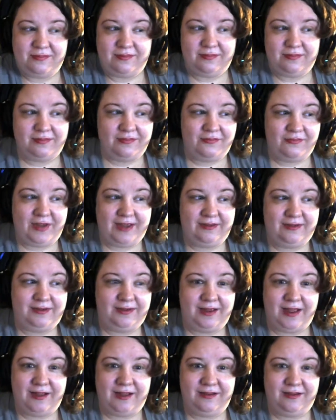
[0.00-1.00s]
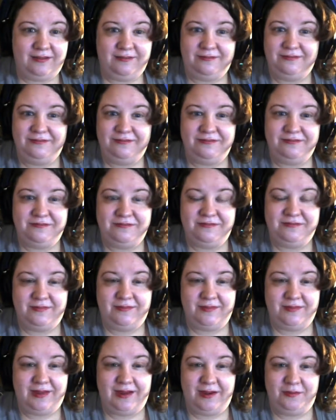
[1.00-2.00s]
face again.
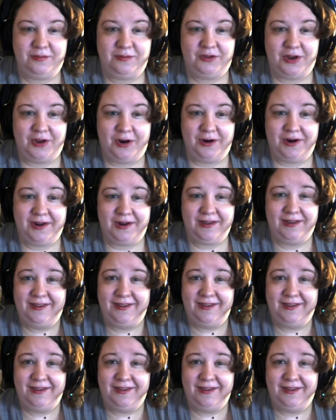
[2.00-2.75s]
I'm sorry.